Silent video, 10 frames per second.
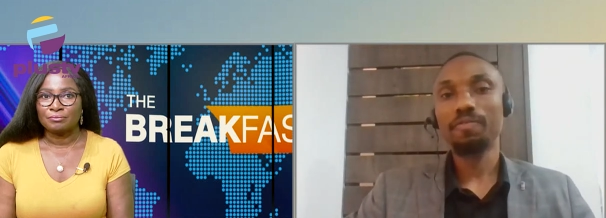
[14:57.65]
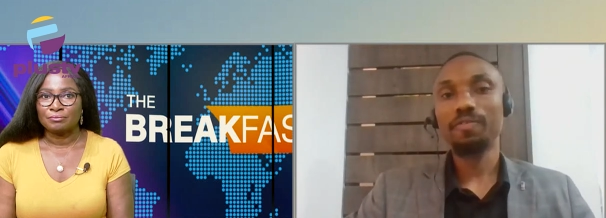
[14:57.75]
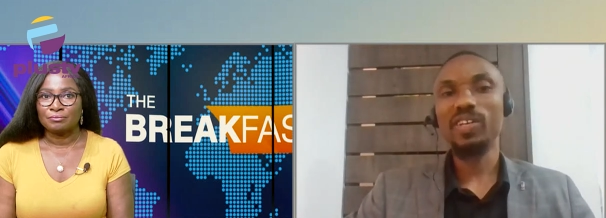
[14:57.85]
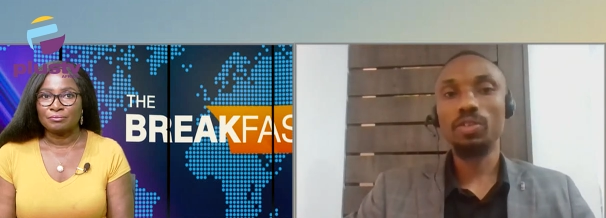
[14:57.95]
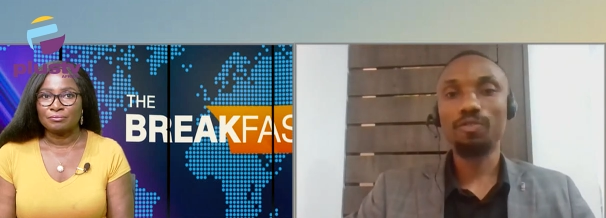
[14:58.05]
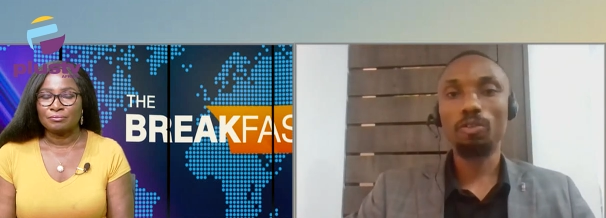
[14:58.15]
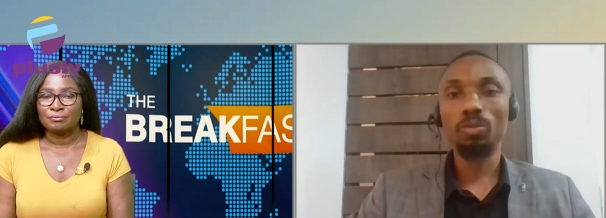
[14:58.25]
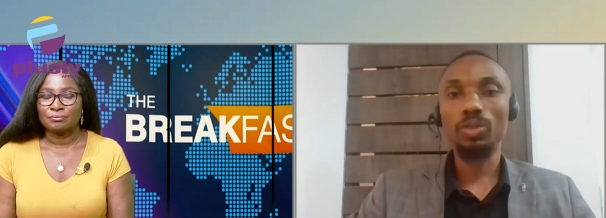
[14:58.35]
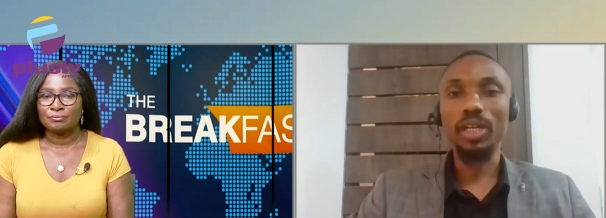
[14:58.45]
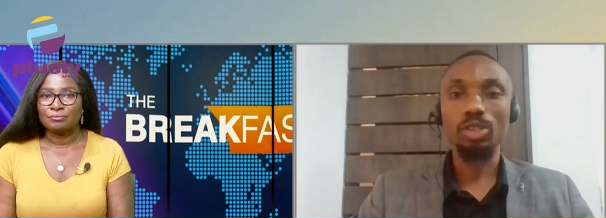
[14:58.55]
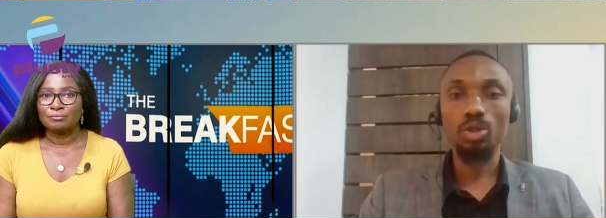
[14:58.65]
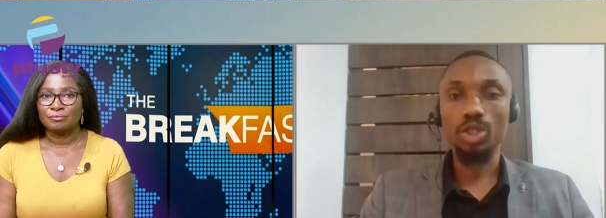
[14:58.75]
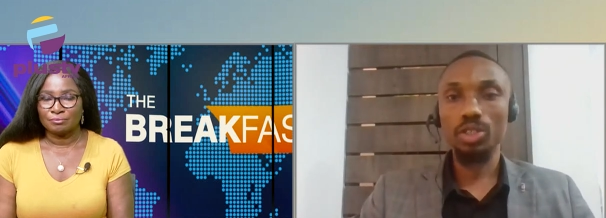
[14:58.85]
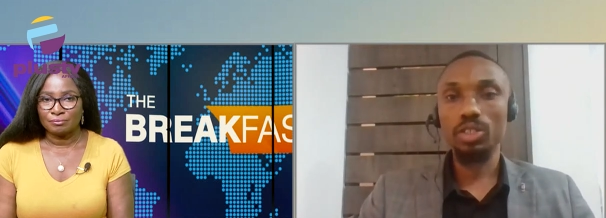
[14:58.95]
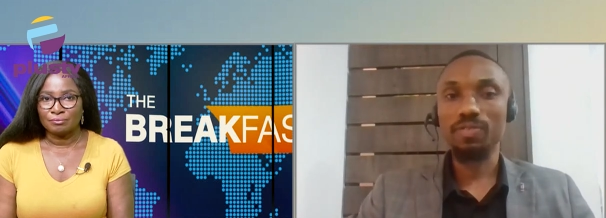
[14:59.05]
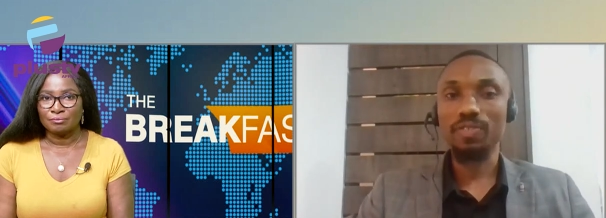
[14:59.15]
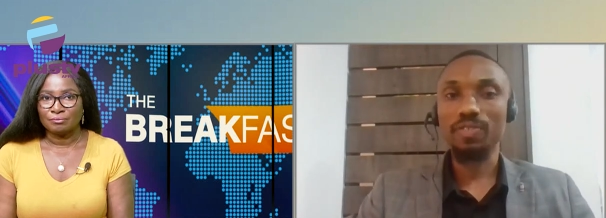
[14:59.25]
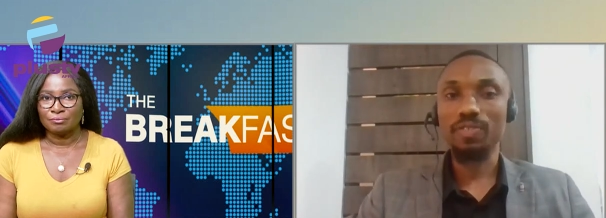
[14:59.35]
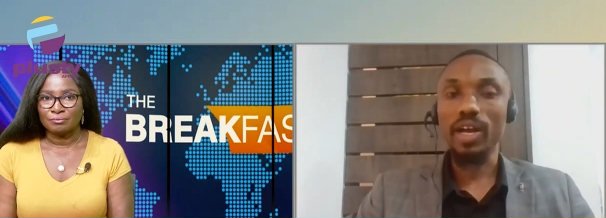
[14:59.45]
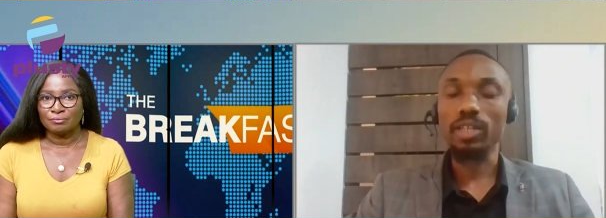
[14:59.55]
Speaker 1: First and foremost, exogenous
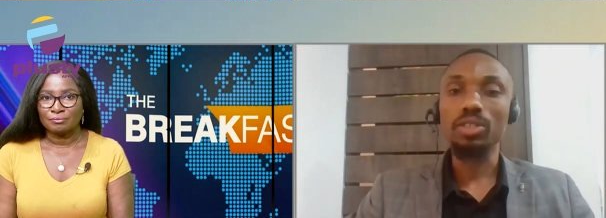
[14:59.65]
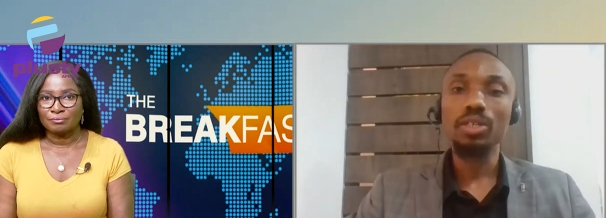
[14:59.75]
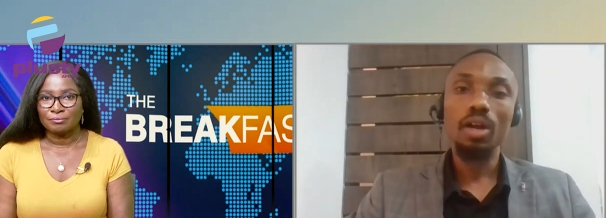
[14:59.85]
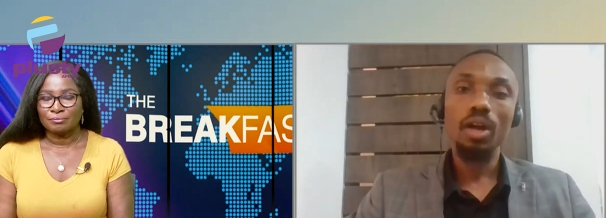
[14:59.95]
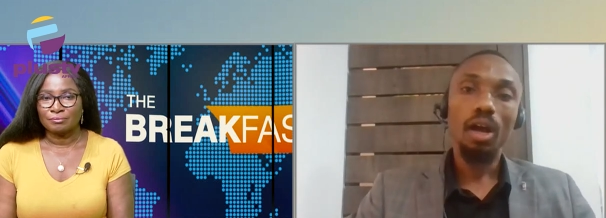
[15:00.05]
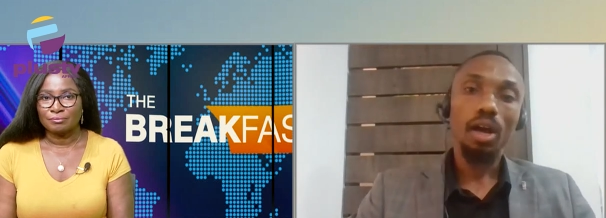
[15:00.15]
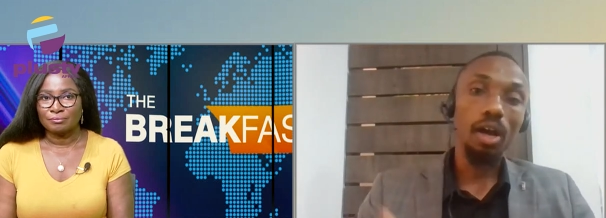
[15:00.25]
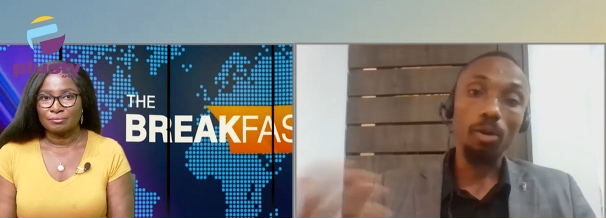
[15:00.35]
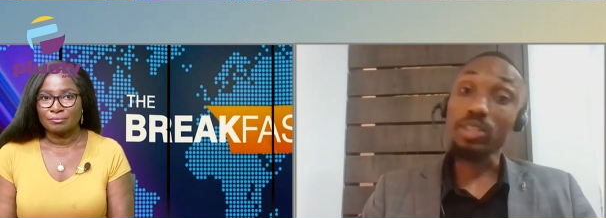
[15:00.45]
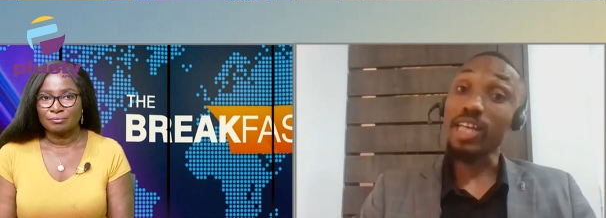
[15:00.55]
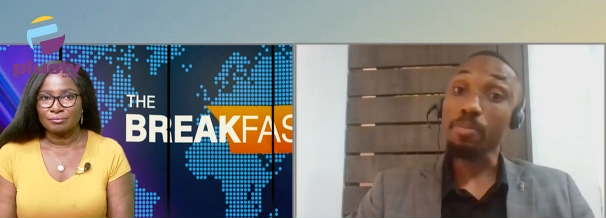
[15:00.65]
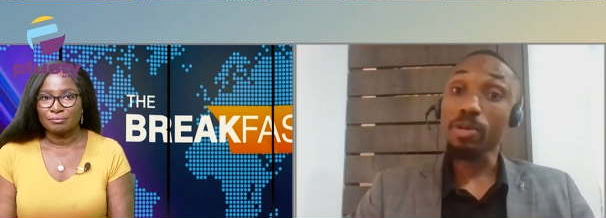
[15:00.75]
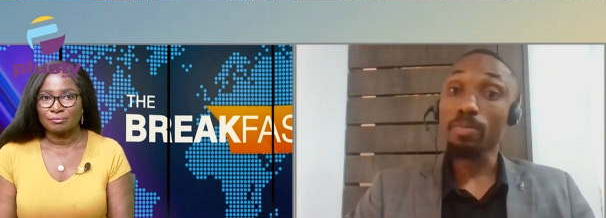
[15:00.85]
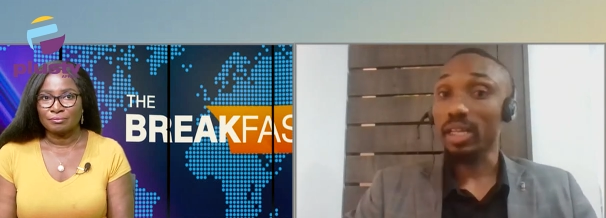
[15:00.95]
factors. Uh, what I mean by that